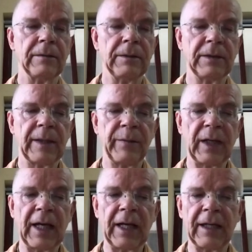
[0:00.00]

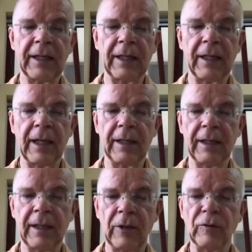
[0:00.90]
separada de
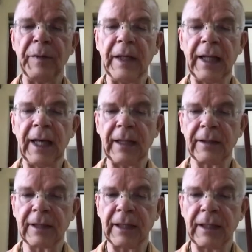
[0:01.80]
la humedad
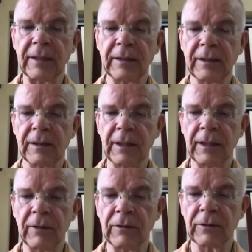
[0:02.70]
que
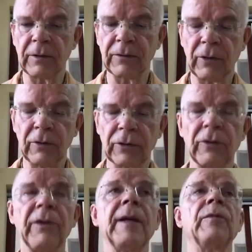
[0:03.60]
son los
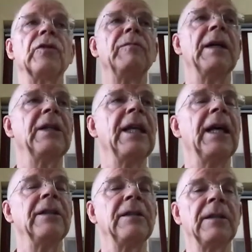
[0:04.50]
conceptos
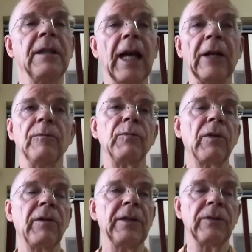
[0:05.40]
materiales, hay un
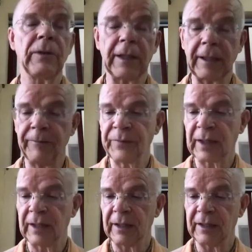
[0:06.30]
proceso de
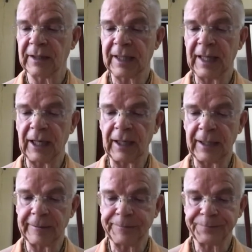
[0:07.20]

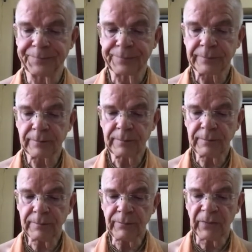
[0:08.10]
secarla.
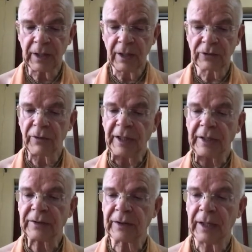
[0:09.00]
So
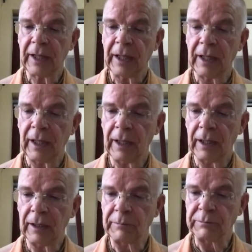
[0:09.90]
these
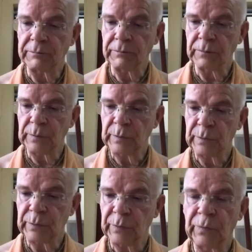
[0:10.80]

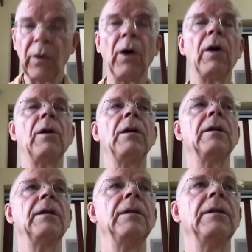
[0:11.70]
4
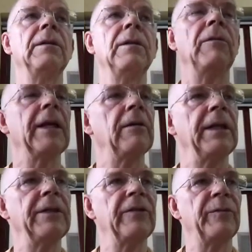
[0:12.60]

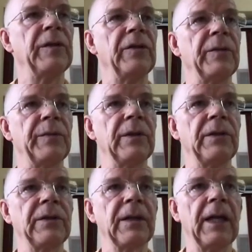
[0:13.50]
regulative
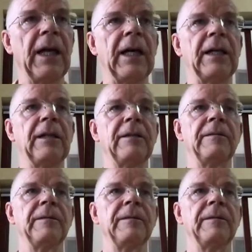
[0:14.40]
principles are